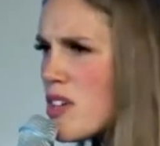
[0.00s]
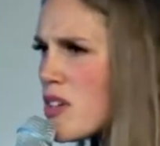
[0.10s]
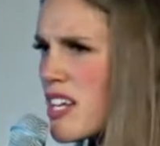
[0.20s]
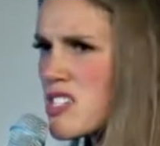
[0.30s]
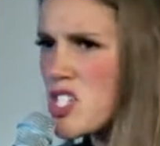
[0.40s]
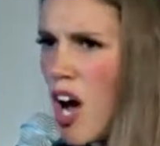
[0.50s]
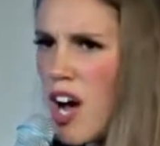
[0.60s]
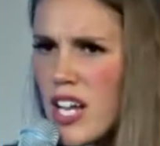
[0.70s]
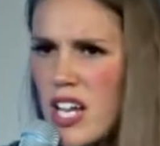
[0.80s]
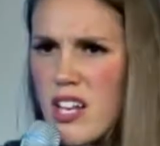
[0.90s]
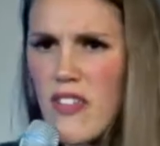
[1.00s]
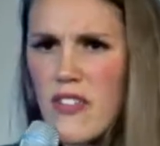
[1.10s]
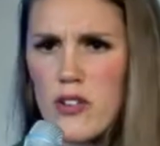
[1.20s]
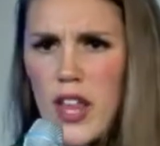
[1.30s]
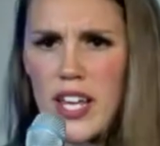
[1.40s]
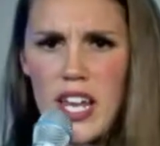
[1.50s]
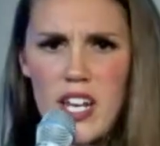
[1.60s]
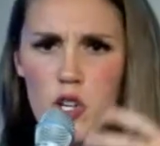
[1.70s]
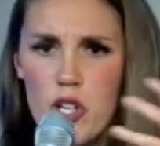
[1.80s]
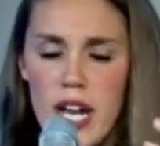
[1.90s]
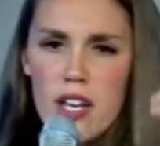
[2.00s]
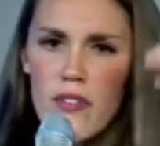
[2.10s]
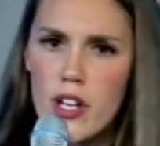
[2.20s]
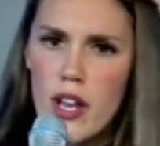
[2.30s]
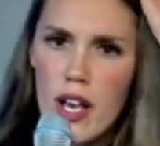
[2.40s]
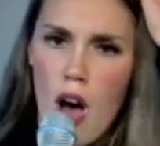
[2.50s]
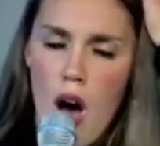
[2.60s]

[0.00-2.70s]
getting talking, and then they're getting creative, and they're like,